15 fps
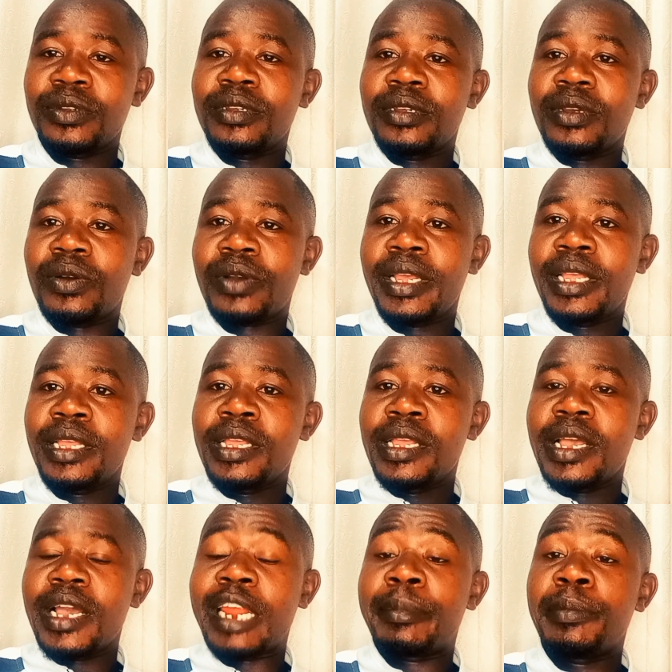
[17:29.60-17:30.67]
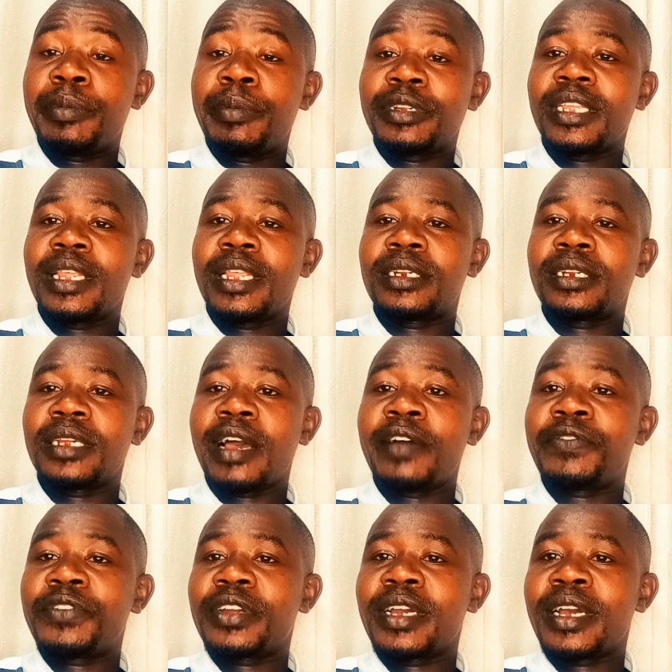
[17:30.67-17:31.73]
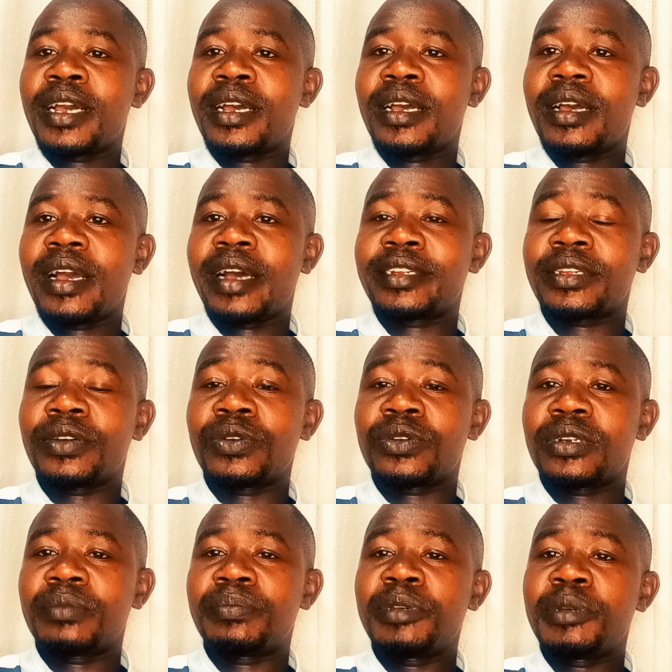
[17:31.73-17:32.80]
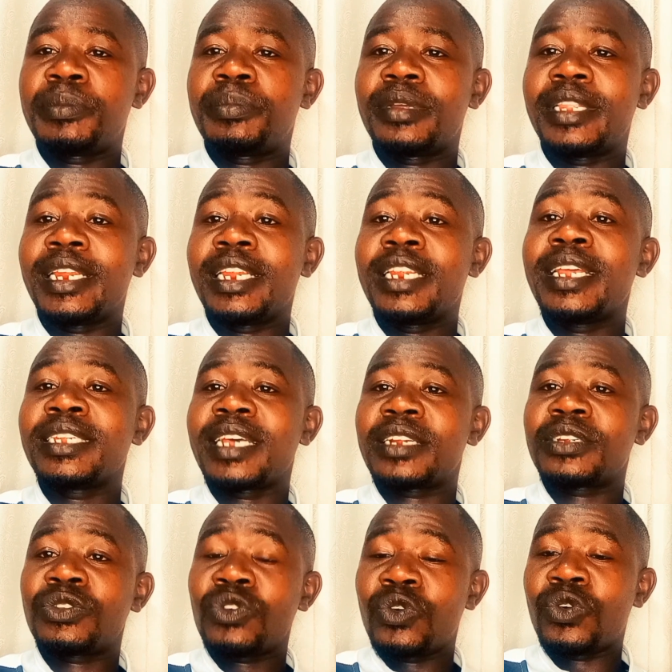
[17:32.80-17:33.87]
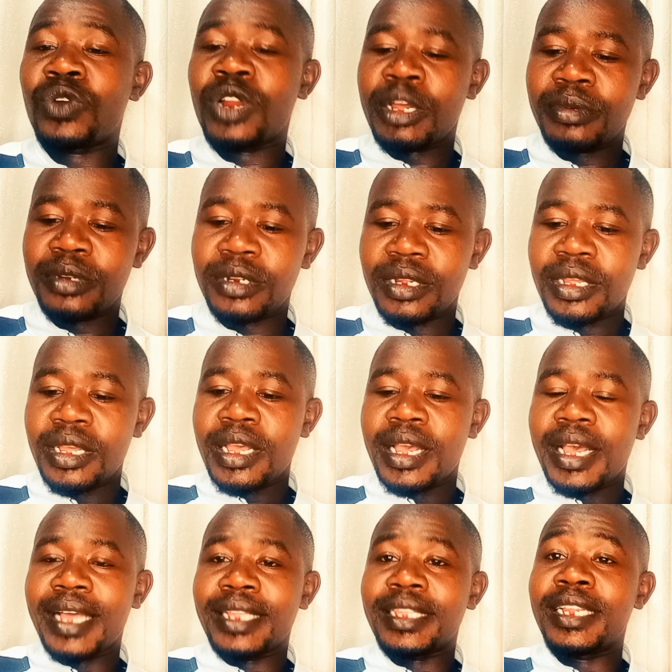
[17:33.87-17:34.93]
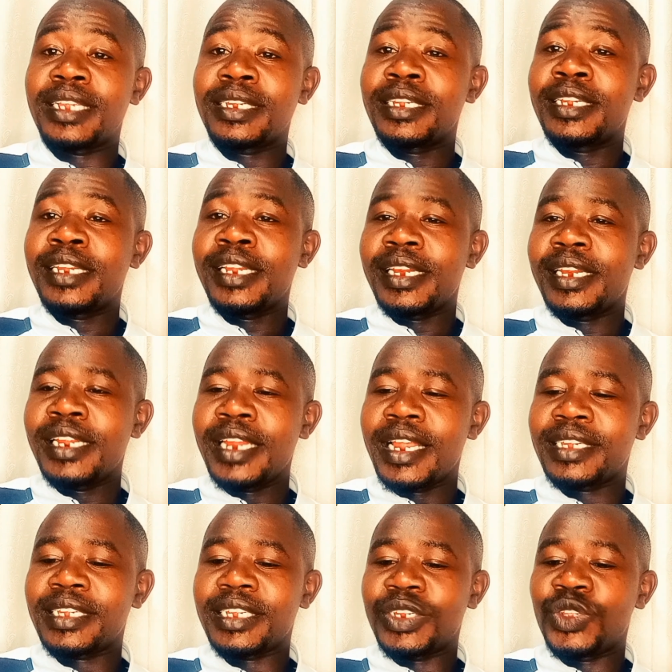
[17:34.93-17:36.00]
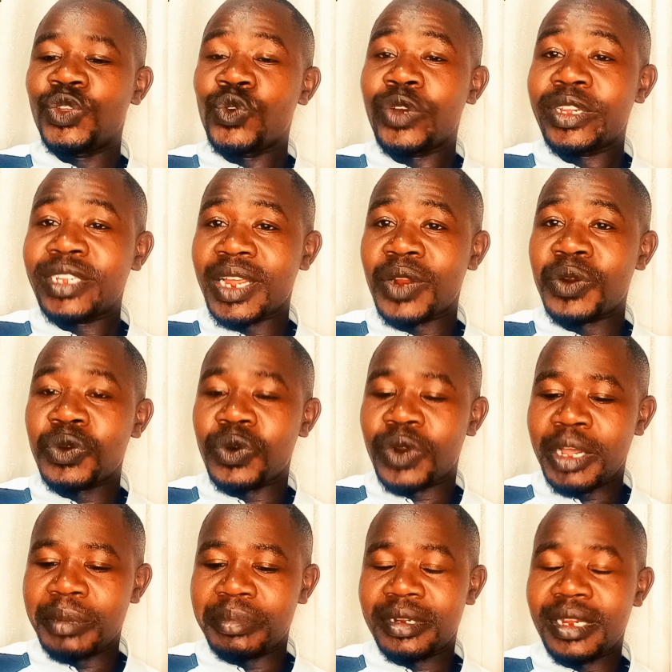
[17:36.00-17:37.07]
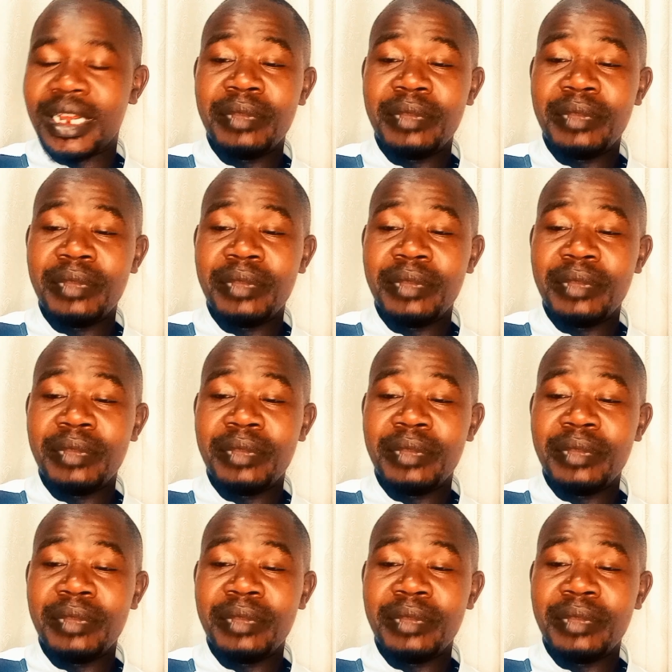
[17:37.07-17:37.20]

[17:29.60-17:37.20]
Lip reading: Okay, and people say that Africa has got the leaders are so corrupt and the leaders in US are not corrupt.